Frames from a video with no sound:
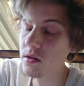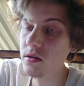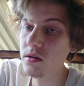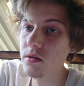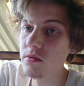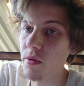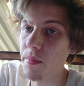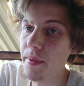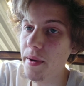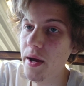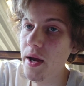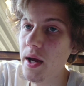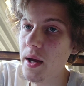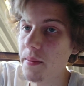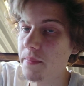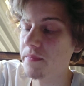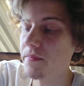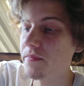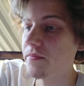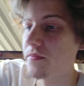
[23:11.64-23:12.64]

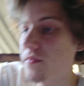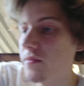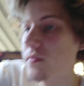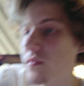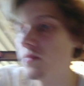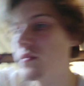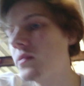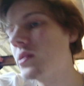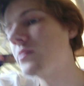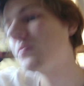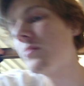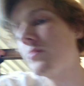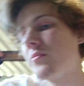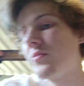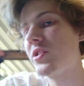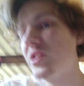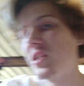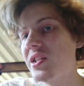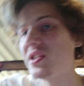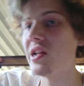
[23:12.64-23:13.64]
repair
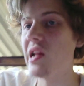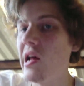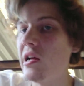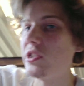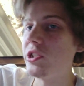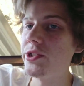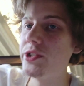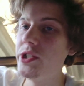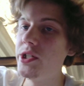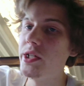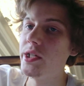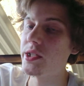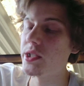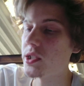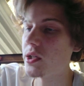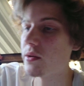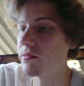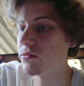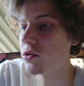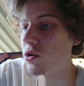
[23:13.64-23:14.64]
since last year
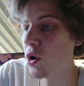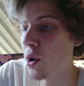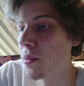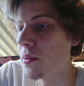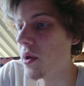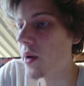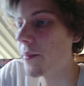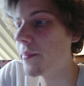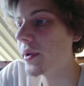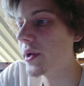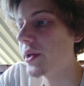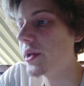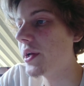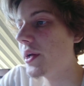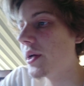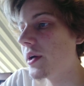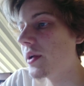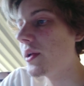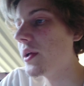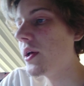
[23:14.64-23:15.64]
sometime, like
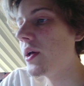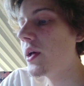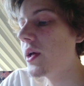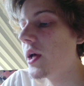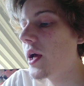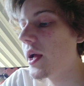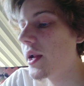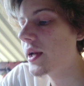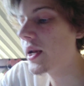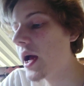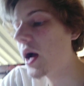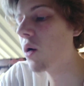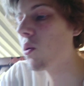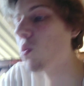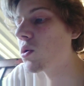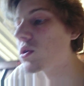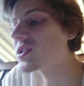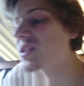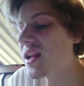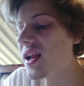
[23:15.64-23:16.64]
mid-year. Now,
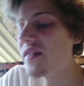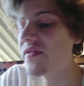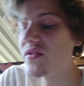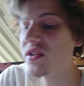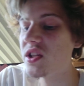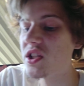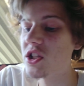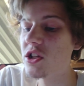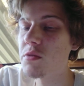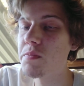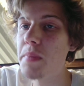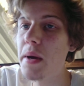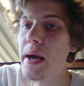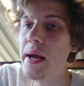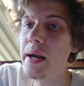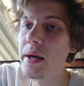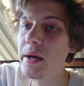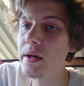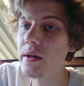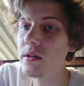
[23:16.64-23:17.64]
what's left to
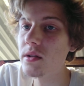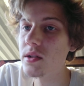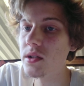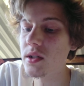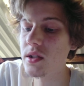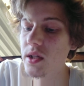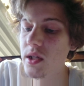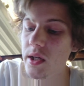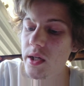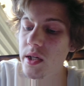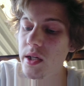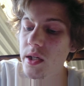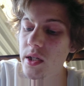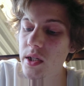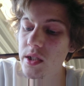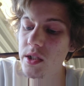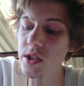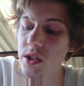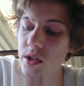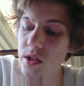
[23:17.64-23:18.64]
spend
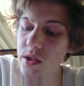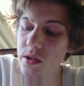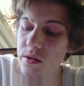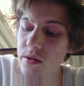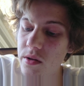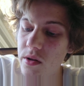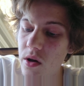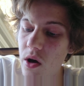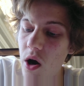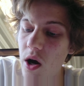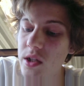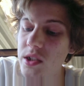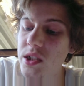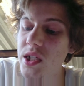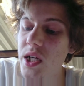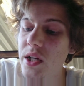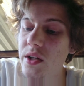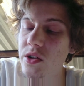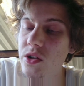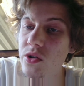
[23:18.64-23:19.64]
is, I
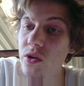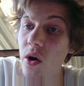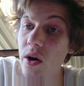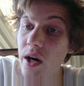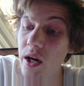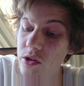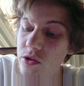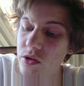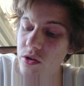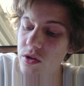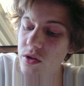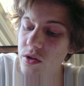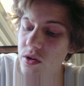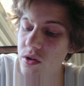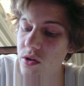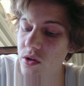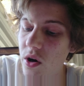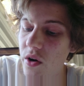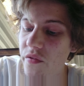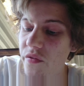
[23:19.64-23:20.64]
said
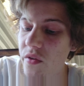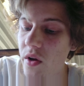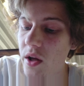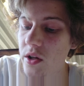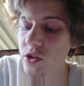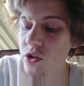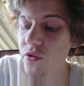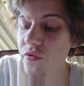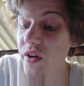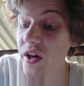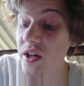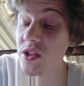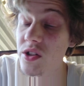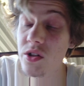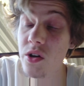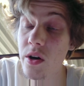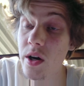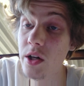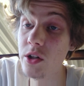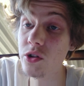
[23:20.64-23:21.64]

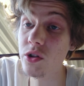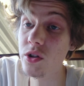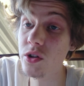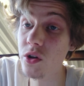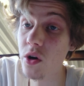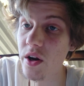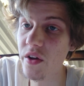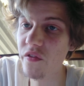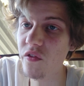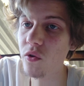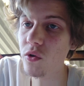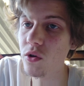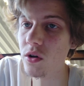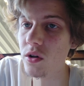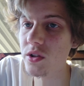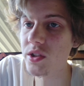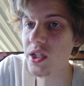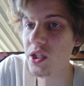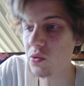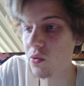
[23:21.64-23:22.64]

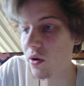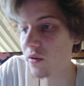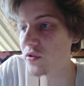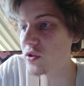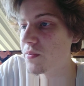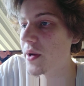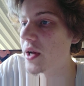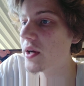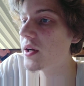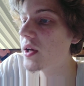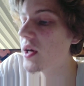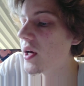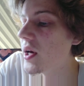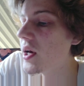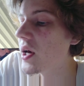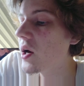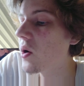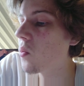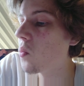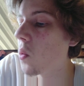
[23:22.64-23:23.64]
$2,994, that's what I've spent.
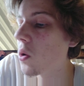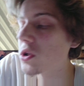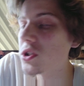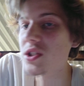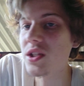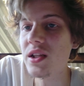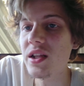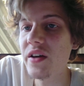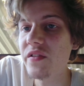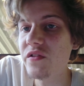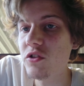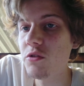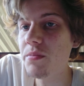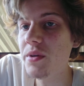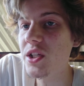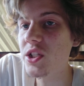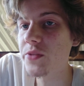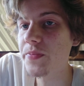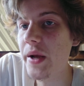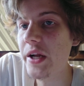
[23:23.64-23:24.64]
What's left to be
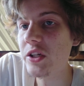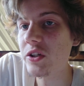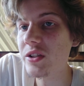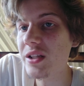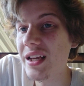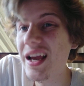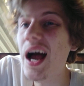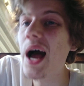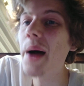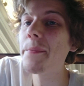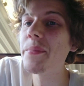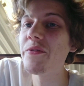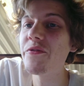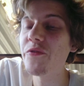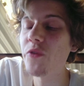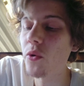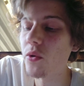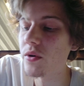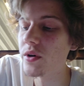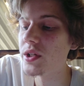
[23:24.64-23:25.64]
spent on the car
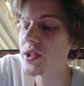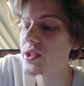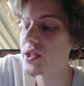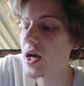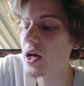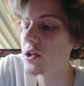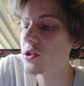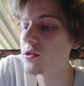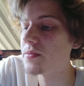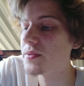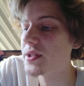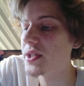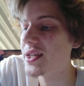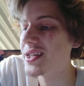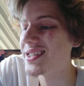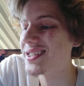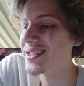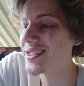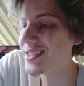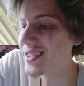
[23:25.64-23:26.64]
before it is
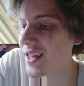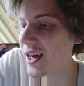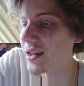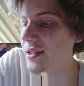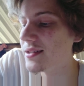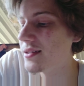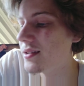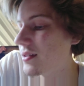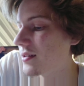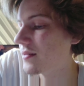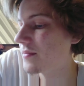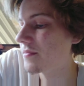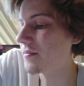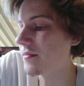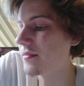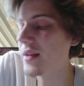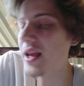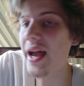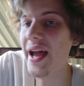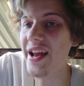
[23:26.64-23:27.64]
100% done,
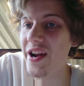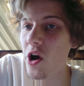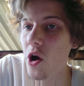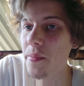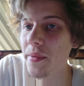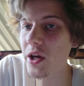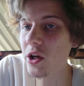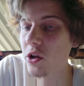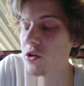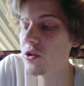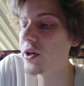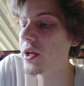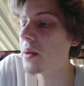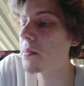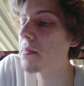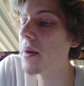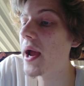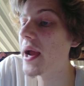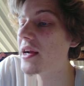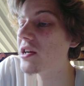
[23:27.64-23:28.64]
and I'm including
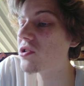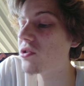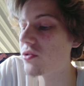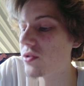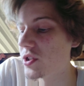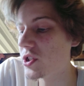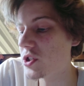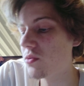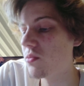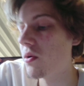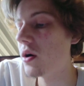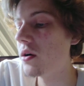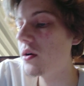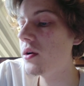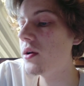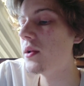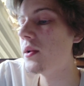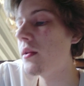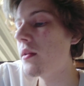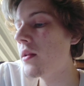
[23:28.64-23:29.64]
paint on this one.
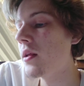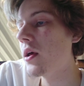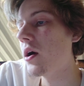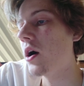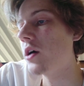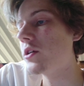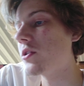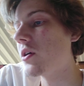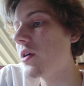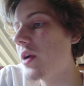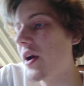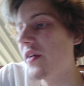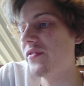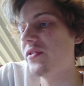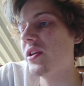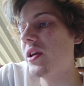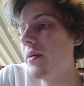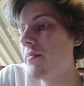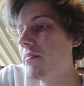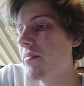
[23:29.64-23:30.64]
I don't have to
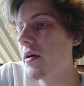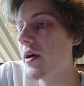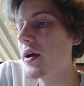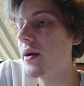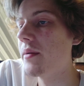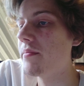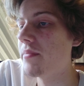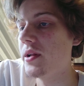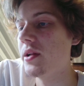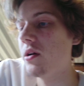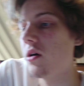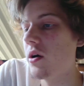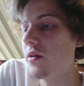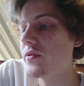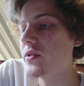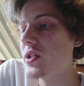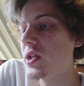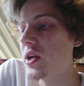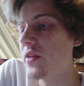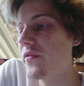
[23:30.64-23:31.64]
get paint, but I've
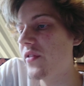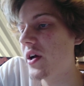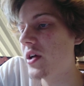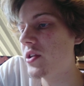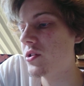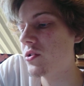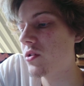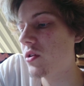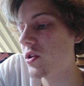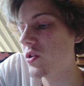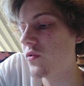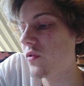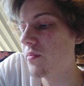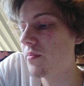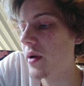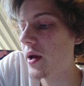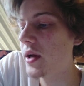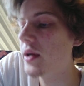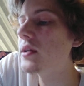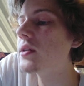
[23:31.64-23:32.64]
said $1,000 for
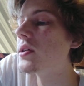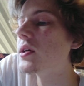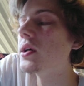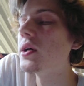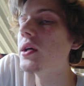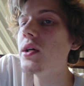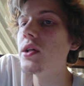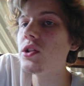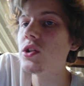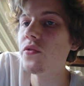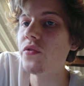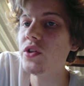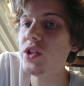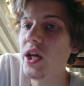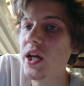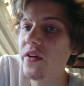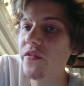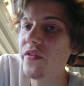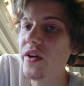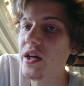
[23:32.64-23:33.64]
paint. So if you
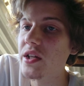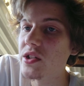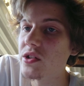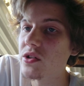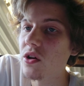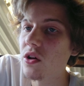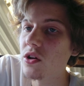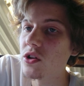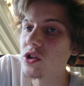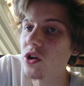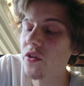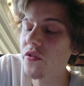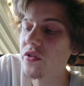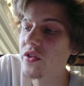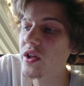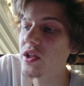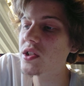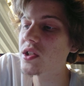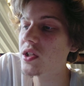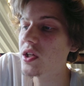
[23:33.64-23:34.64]
take $1,000 off
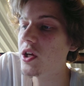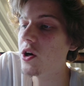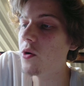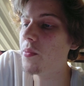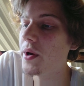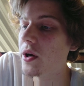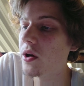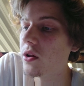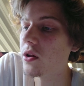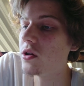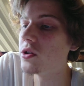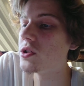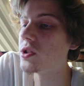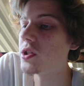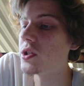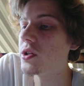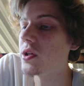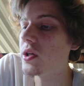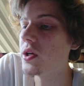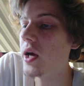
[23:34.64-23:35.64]
this, it'll be close
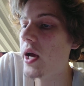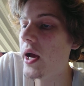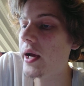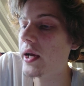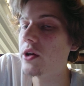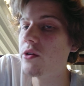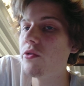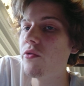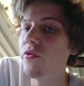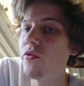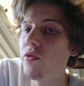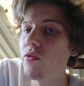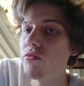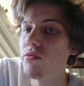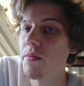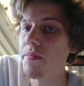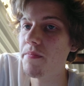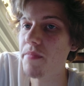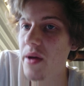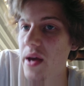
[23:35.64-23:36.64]
to accurate for
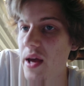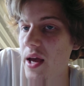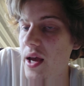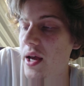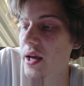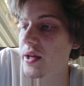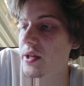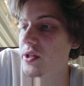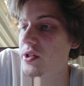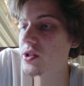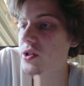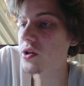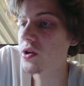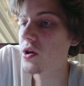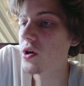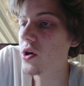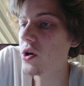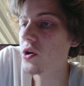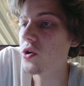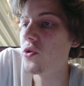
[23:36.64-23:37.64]
repairs,
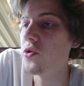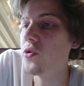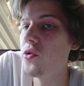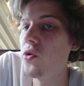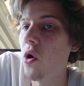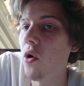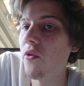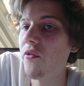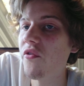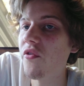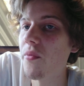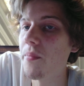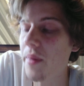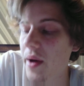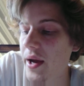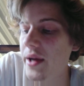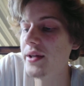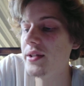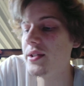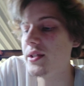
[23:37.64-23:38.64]
not for
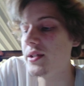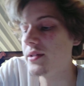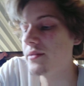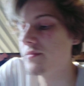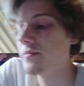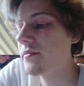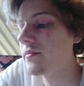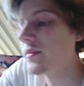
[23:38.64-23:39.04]
painting,